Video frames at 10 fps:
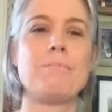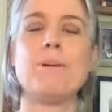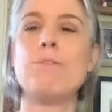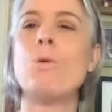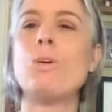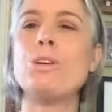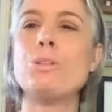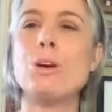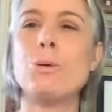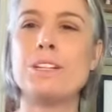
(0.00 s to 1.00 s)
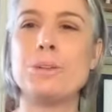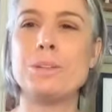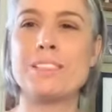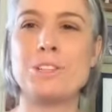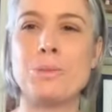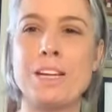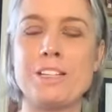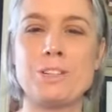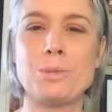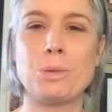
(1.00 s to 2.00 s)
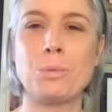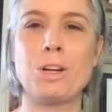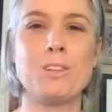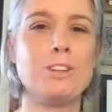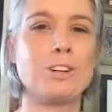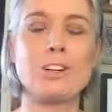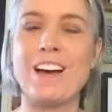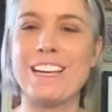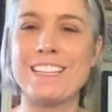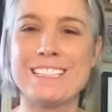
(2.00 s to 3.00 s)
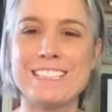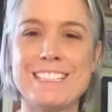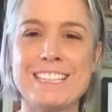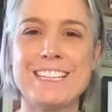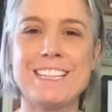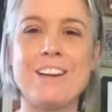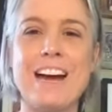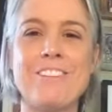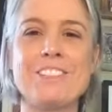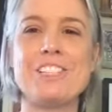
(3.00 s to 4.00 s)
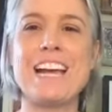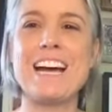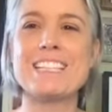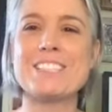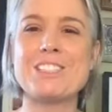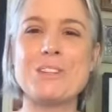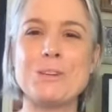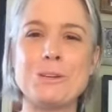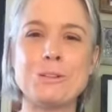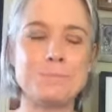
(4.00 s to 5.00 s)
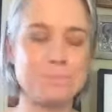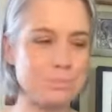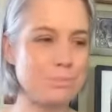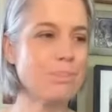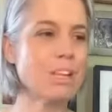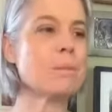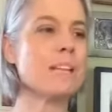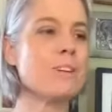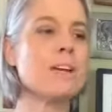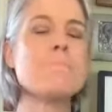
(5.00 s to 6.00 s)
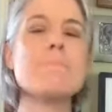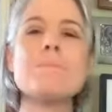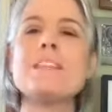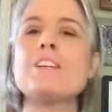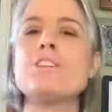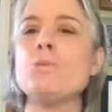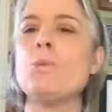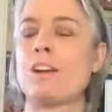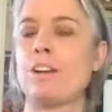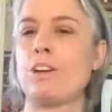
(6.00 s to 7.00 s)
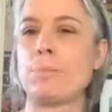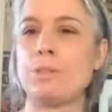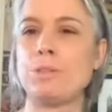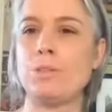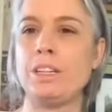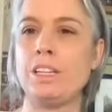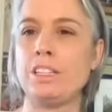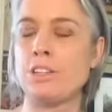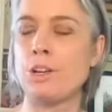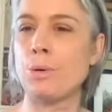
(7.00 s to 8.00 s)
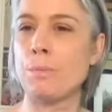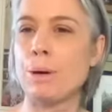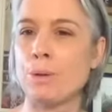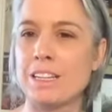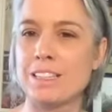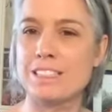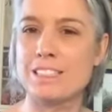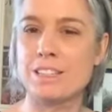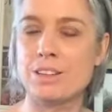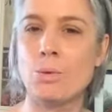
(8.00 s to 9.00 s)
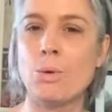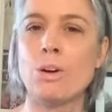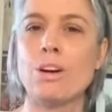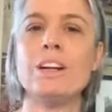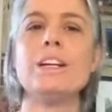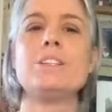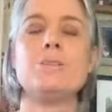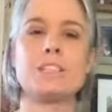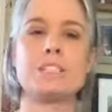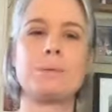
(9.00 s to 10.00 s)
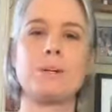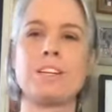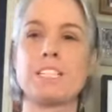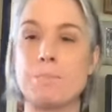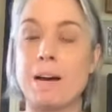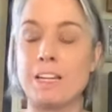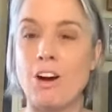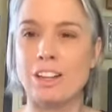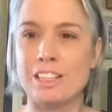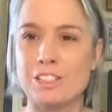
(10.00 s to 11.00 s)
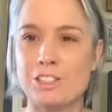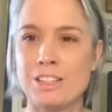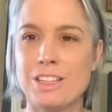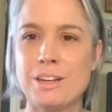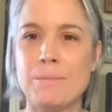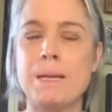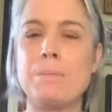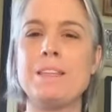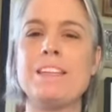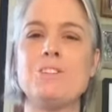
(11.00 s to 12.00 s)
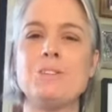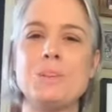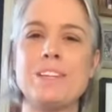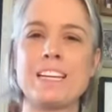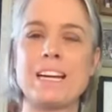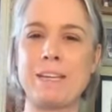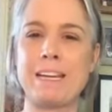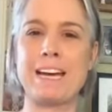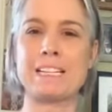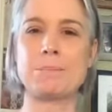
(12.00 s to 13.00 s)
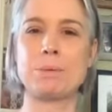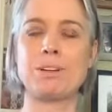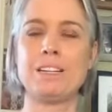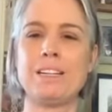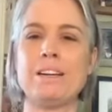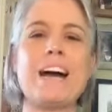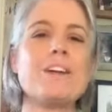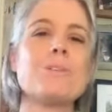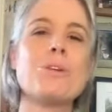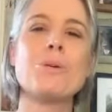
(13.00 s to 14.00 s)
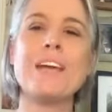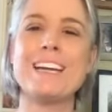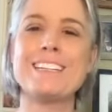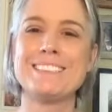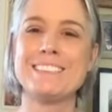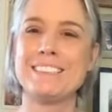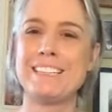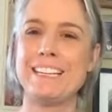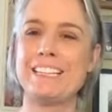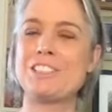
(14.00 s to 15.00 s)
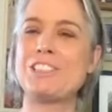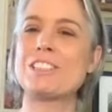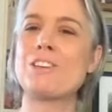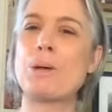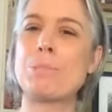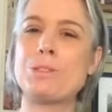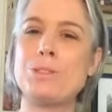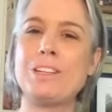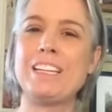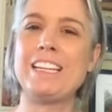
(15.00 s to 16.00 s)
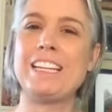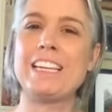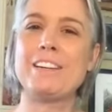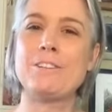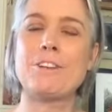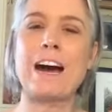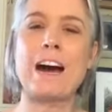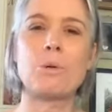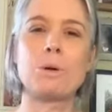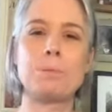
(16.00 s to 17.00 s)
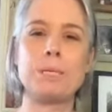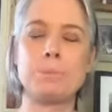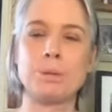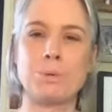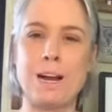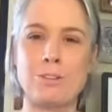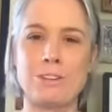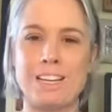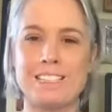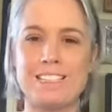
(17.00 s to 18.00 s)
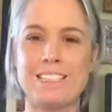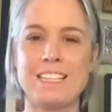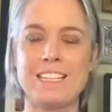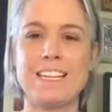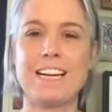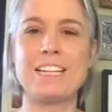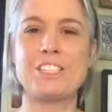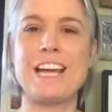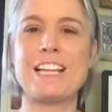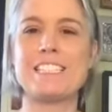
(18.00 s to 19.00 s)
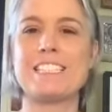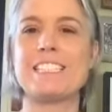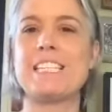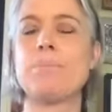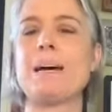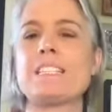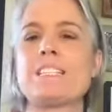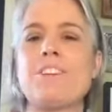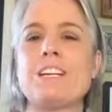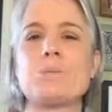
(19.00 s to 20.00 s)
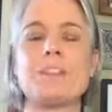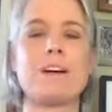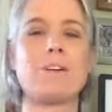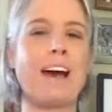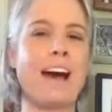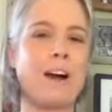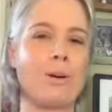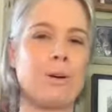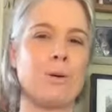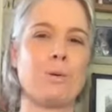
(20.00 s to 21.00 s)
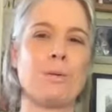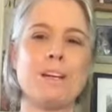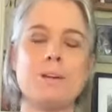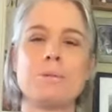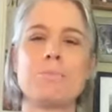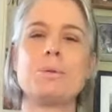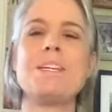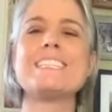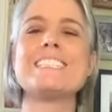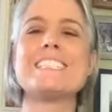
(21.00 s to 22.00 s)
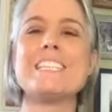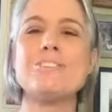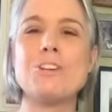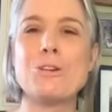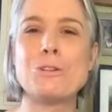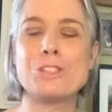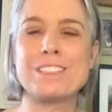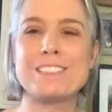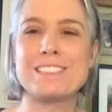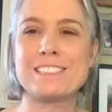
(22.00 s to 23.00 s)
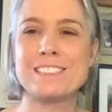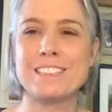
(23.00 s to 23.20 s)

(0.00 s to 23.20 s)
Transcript: before you go into a situation with one of your clients, you have a chance to be like, okay, maybe they do want an opportunity to know about this or to experience my knowledge. Maybe they do think I'm an expert. I don't know yet. And it's just an opportunity to give our people around us a chance to see the best of us without our own preconceived notions.